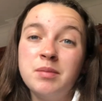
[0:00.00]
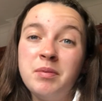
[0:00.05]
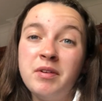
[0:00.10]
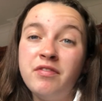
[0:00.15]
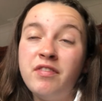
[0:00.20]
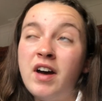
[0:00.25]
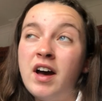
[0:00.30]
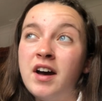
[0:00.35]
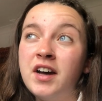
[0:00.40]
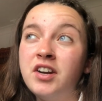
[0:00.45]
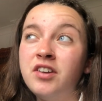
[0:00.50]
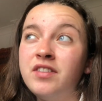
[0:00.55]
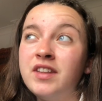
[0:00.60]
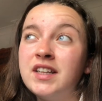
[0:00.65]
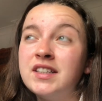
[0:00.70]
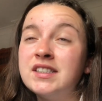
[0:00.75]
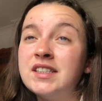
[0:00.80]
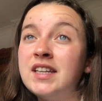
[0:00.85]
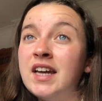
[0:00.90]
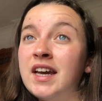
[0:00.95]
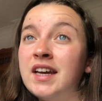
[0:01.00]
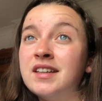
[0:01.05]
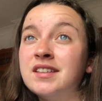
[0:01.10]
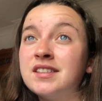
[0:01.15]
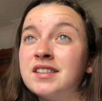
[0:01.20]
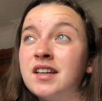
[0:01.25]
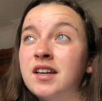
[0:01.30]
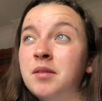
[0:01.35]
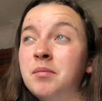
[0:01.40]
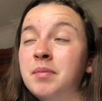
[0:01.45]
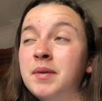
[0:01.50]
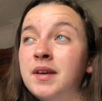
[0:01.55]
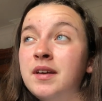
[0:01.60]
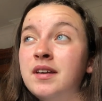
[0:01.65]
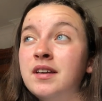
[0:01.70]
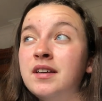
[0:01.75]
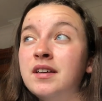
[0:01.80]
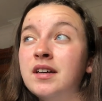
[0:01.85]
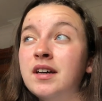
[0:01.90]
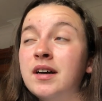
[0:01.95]
be fair, I don't think today is going to
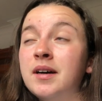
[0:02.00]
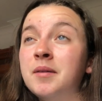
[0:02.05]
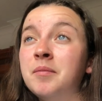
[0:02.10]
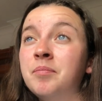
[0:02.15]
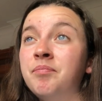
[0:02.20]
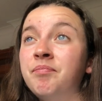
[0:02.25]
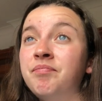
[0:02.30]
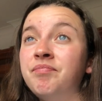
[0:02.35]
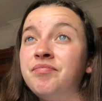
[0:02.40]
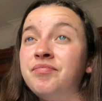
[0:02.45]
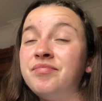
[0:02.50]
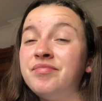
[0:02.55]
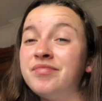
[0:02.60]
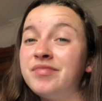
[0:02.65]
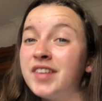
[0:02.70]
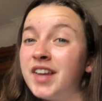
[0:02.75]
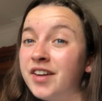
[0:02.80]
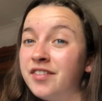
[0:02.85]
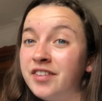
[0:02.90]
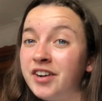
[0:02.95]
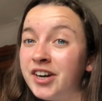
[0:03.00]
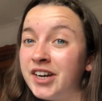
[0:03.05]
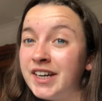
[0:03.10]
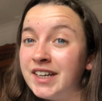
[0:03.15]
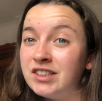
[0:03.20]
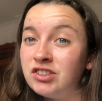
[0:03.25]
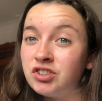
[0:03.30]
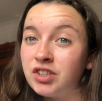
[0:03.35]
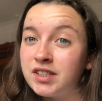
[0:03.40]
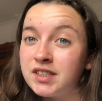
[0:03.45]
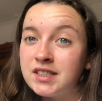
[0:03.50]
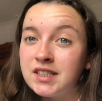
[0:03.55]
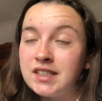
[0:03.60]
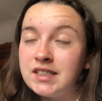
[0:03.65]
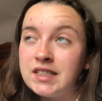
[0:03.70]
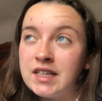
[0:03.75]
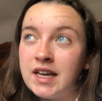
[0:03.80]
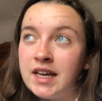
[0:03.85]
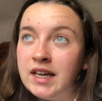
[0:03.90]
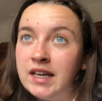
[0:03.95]
be a very interesting
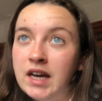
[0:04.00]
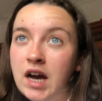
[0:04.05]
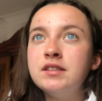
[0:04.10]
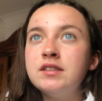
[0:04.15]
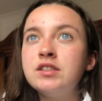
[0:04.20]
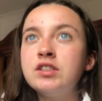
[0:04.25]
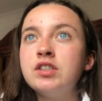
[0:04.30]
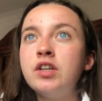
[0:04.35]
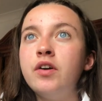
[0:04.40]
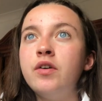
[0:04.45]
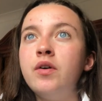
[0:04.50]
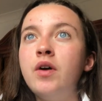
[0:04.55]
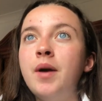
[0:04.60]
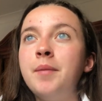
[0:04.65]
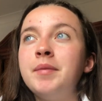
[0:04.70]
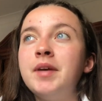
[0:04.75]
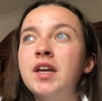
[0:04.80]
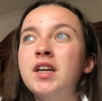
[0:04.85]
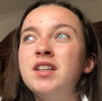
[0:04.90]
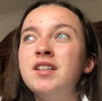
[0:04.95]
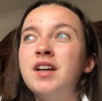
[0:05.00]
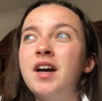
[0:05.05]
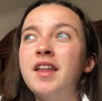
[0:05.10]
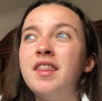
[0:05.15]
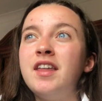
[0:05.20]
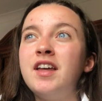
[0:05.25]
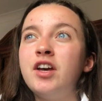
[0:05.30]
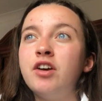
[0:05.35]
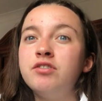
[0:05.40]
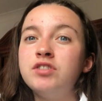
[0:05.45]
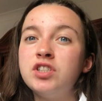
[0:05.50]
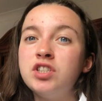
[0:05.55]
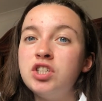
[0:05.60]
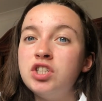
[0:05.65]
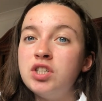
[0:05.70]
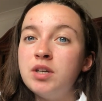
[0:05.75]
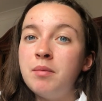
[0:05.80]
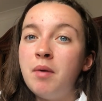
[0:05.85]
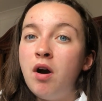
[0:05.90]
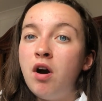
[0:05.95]
day, so I'm gonna, I think, go to the
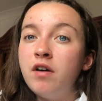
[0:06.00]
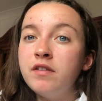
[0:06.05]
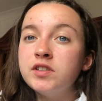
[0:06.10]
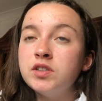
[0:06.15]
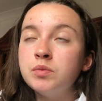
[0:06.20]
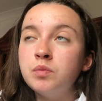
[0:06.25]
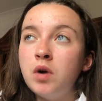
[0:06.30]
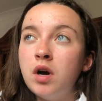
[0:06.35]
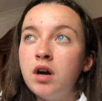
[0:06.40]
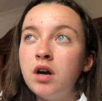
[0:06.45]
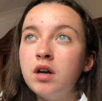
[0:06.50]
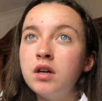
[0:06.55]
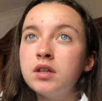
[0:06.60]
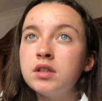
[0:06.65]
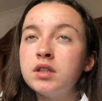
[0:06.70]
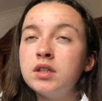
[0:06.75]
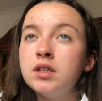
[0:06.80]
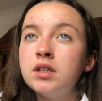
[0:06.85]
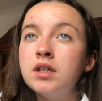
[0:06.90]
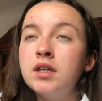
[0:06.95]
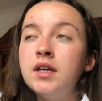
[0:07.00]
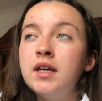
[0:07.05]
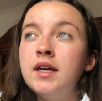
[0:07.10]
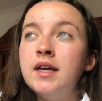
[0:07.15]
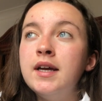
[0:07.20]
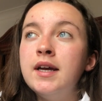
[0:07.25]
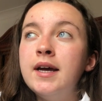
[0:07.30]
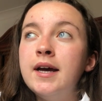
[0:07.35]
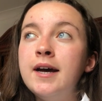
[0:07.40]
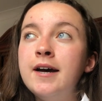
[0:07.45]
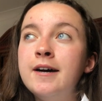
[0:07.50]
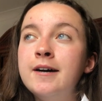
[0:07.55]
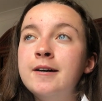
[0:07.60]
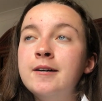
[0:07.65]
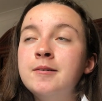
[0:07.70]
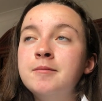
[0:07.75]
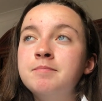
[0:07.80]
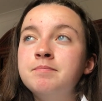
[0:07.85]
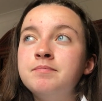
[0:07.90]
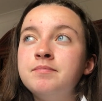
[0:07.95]
gym after work.
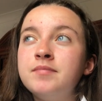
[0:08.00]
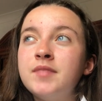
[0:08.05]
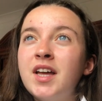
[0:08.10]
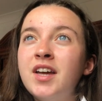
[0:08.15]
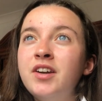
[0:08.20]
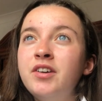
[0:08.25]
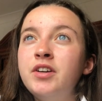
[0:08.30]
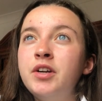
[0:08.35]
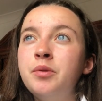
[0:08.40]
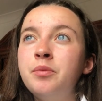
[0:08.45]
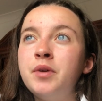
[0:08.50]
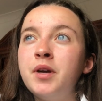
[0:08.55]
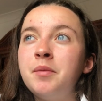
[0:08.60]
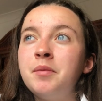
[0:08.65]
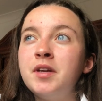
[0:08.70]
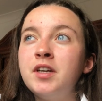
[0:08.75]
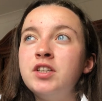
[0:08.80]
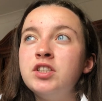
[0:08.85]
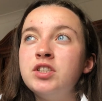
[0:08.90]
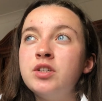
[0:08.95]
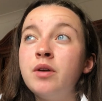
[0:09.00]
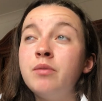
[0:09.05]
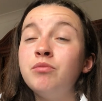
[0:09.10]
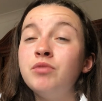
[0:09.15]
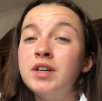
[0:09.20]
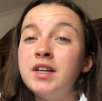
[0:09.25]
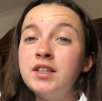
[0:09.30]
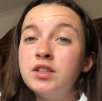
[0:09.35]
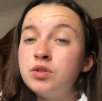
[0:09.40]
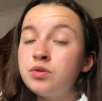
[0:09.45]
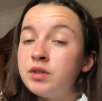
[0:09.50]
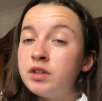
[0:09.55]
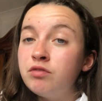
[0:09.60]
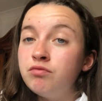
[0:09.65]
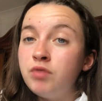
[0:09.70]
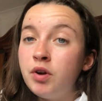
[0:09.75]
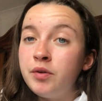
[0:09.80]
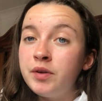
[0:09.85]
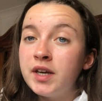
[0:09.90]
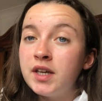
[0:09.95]
I don't know what I'm going to do. I'm really enjoying
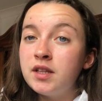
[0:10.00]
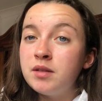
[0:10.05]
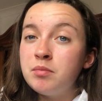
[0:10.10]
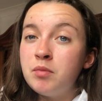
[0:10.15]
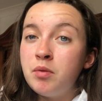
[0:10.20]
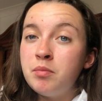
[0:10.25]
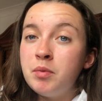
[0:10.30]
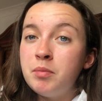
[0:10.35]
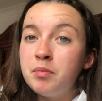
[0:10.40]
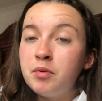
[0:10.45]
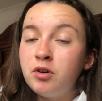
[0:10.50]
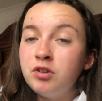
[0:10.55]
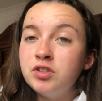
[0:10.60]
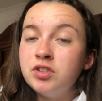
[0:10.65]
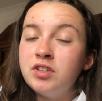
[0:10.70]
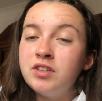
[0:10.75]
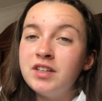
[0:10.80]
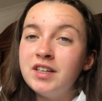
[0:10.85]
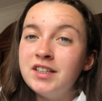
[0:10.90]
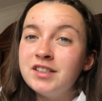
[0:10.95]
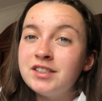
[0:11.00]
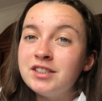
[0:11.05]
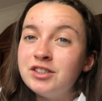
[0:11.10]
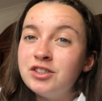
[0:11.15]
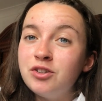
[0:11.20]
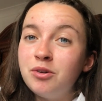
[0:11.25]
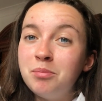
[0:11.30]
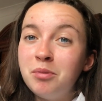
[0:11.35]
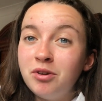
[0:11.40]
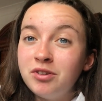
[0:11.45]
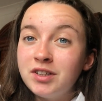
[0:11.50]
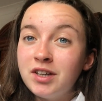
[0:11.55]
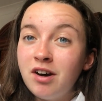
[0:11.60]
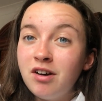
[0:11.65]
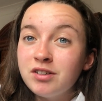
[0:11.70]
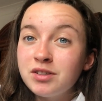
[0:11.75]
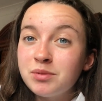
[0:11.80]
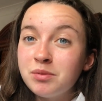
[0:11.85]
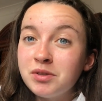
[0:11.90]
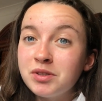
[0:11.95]
growing at the moment because you can listen to your
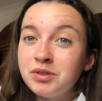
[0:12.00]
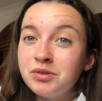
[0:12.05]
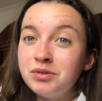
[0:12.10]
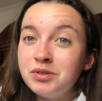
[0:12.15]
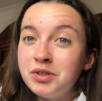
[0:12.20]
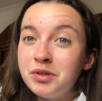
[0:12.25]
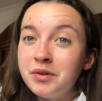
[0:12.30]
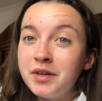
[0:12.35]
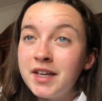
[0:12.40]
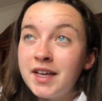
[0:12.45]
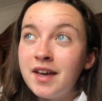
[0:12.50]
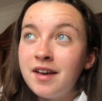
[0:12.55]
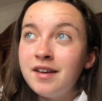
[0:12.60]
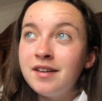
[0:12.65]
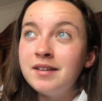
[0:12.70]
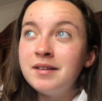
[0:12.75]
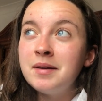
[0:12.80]
podcast whilst you're doing it.